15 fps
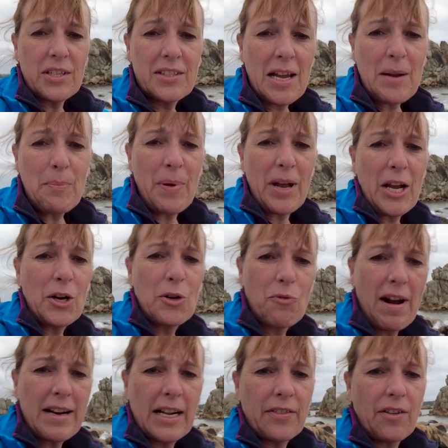the same pink
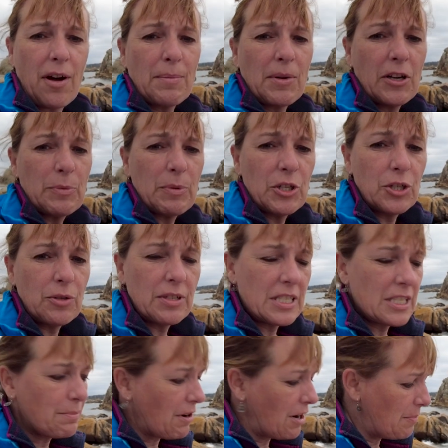granite that I'm going to be shooting
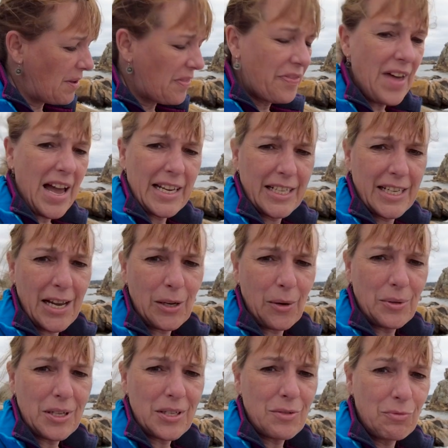tomorrow, but that
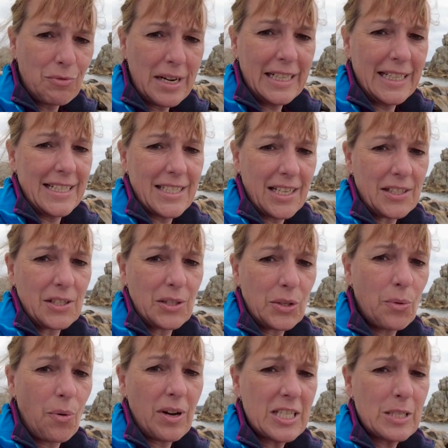yellowness really does look
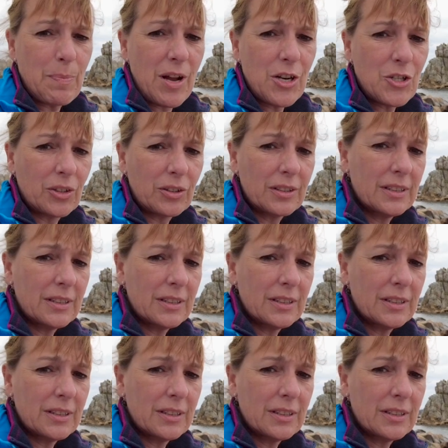quite special.